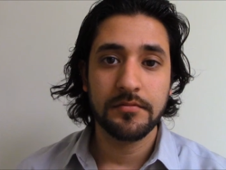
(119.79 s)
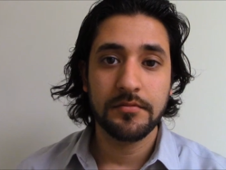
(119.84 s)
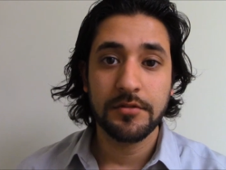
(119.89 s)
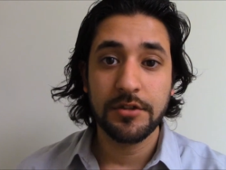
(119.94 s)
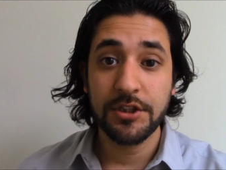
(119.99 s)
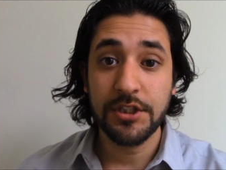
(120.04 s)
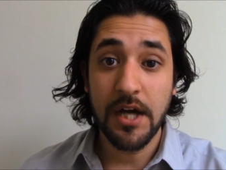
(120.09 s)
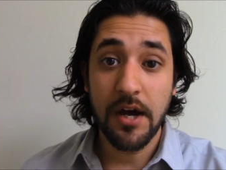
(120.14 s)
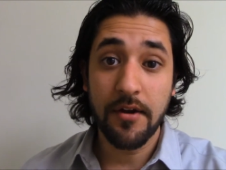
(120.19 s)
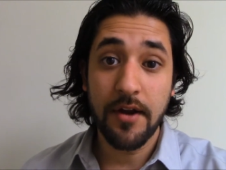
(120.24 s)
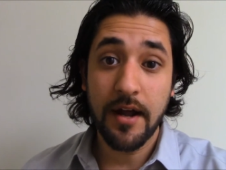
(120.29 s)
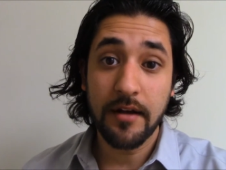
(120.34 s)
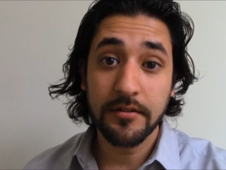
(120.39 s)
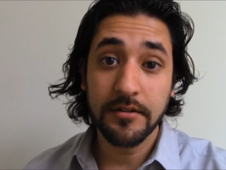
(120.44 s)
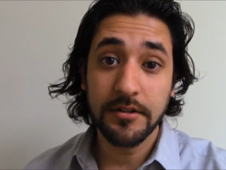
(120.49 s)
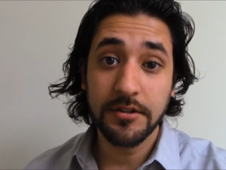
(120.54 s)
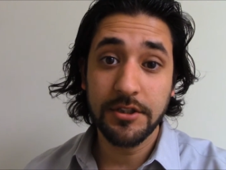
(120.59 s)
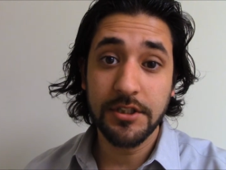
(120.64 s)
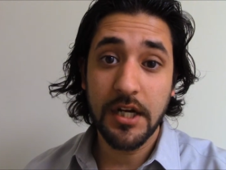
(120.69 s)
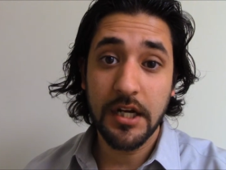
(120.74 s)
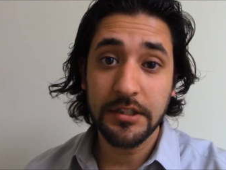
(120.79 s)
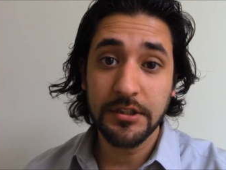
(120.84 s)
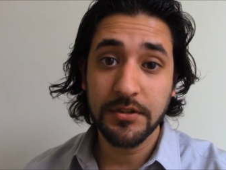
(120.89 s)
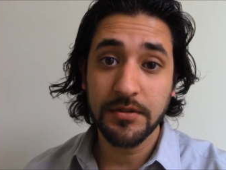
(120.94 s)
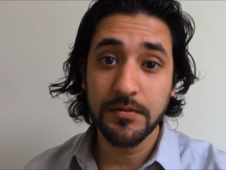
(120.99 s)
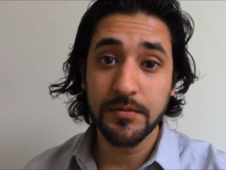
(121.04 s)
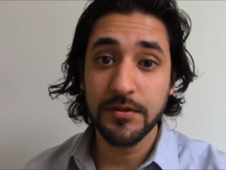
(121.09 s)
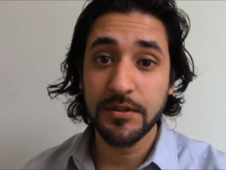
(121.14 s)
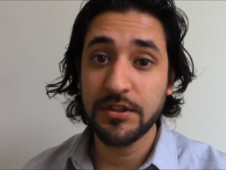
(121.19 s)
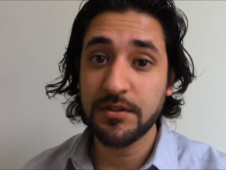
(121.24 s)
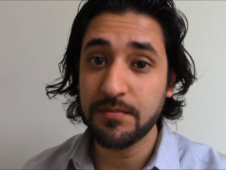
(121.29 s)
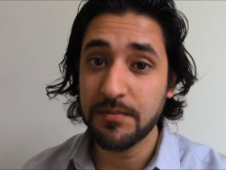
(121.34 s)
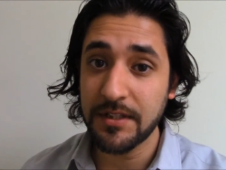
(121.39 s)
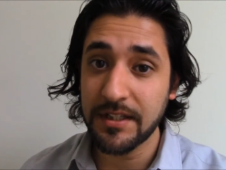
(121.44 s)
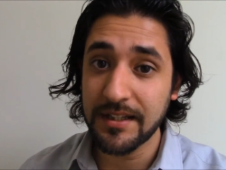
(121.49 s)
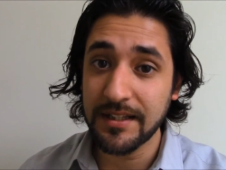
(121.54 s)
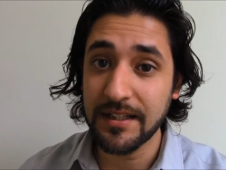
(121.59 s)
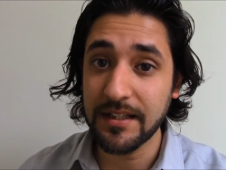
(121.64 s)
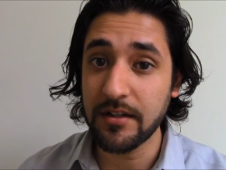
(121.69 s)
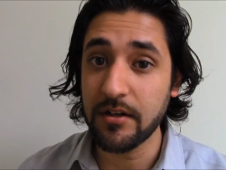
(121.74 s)
Shout out to Joshua
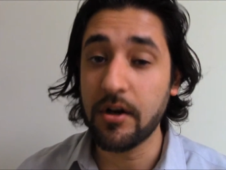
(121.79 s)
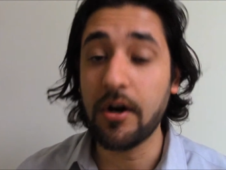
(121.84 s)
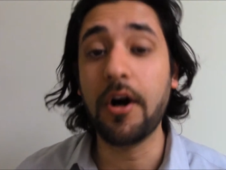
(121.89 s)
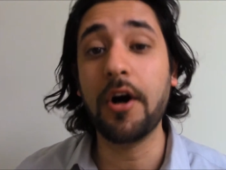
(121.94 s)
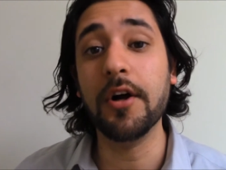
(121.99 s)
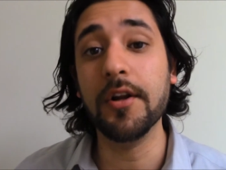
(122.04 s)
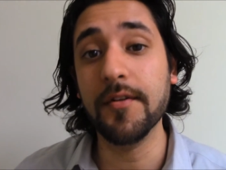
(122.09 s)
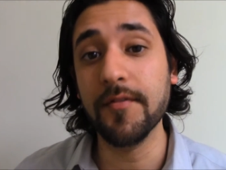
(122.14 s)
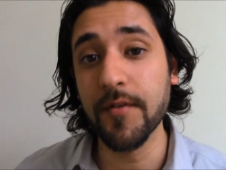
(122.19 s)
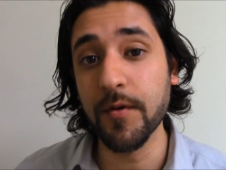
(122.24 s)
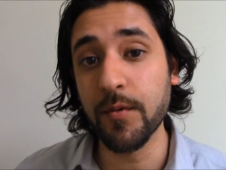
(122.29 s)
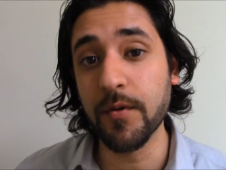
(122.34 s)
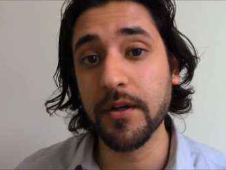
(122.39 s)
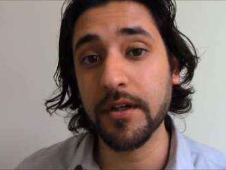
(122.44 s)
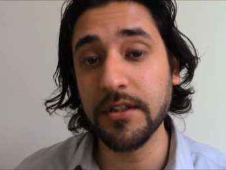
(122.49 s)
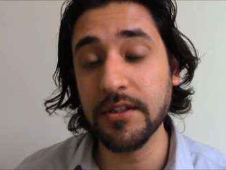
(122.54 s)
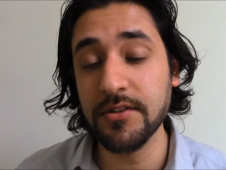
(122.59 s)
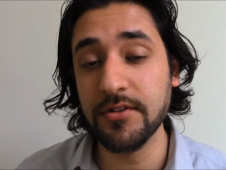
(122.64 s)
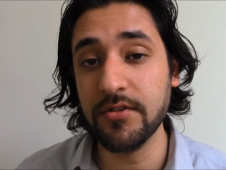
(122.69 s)
Smith and all of the work he's